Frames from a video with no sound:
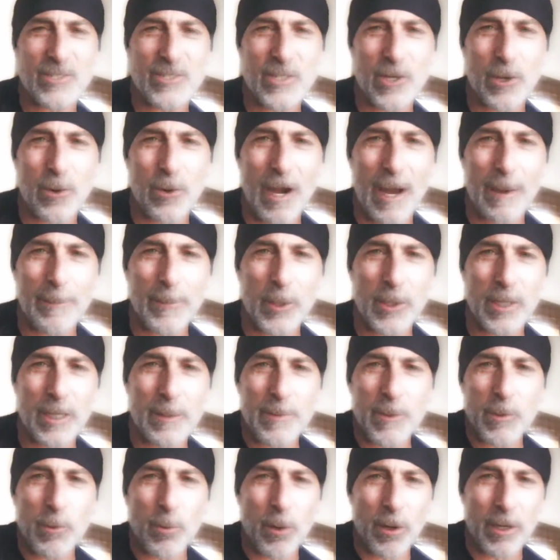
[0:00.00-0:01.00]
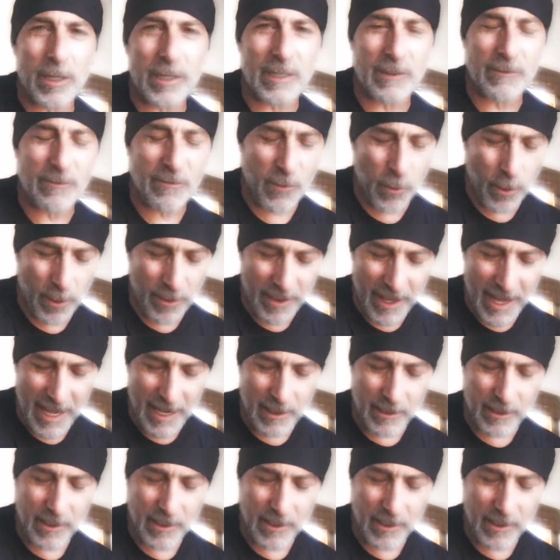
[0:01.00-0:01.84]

So I'm going to be working for that,